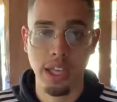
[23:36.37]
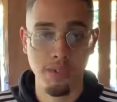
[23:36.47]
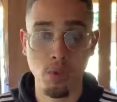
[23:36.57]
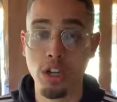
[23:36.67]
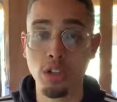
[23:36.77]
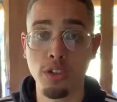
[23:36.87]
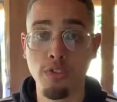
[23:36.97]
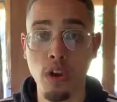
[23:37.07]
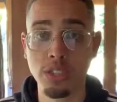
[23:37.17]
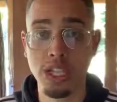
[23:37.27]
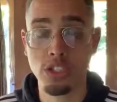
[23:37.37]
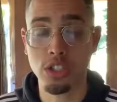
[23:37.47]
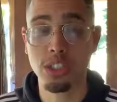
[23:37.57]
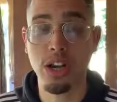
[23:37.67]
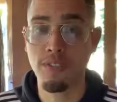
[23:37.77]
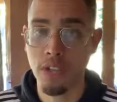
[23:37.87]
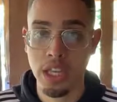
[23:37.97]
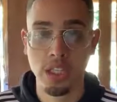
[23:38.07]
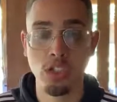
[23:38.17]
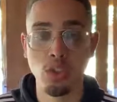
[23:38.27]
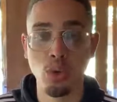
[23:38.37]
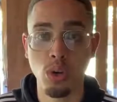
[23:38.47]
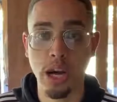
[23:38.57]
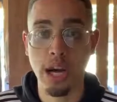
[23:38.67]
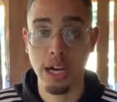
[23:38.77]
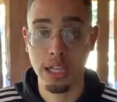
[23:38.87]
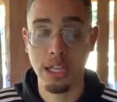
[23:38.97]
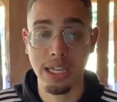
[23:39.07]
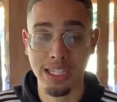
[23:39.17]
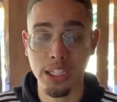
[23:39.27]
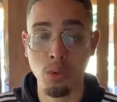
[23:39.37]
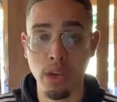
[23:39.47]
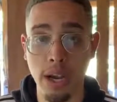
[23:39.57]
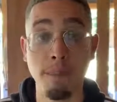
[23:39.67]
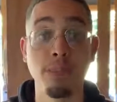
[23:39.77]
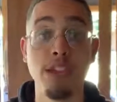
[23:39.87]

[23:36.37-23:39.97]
If you want to do the phone sales yourself, then do uh, Easy One Up.